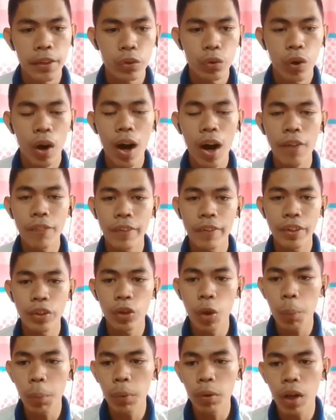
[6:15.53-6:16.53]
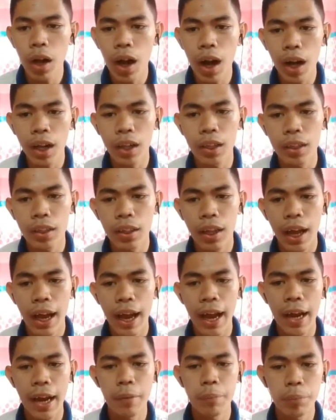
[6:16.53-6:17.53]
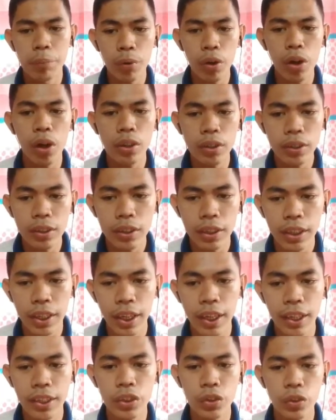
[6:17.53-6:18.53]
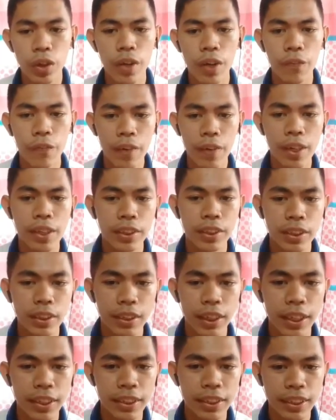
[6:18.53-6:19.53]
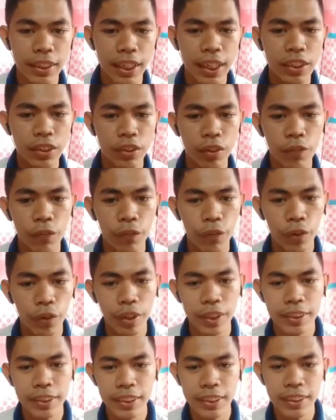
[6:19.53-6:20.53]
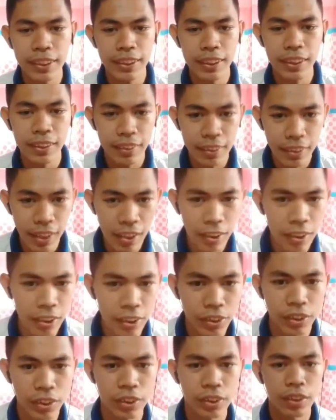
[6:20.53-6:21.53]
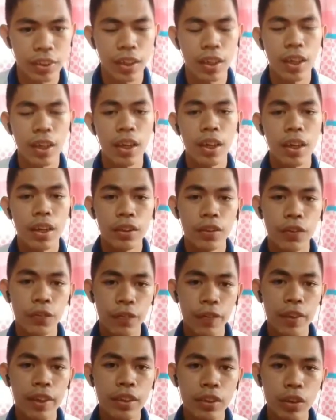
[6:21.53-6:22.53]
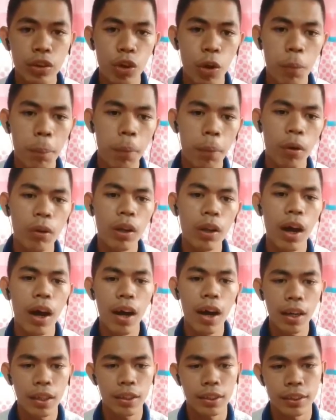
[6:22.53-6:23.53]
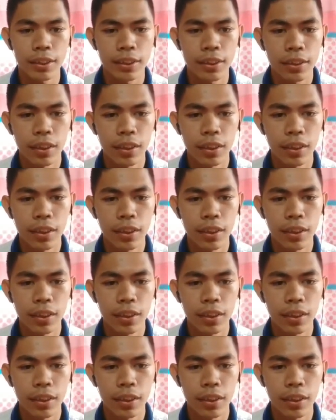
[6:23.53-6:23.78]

to have a double hull and brought into a phase in schedule for existing tankers to fit double hull,